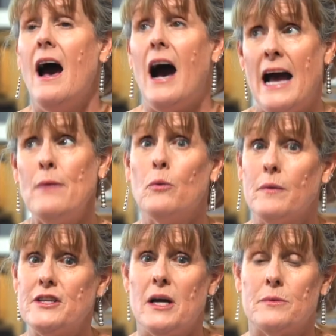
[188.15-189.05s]
I will
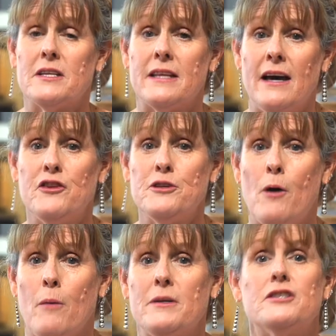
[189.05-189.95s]
reach out to the health
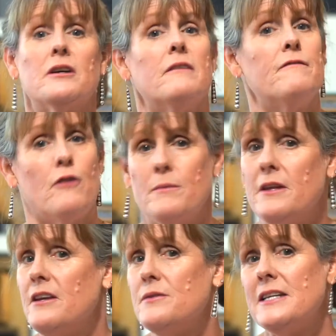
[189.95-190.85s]
department to confirm
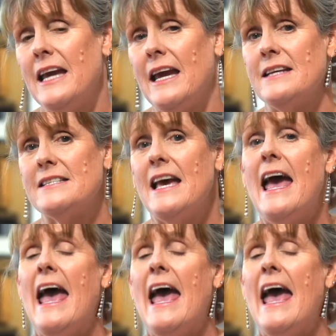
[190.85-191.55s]
that there's a case,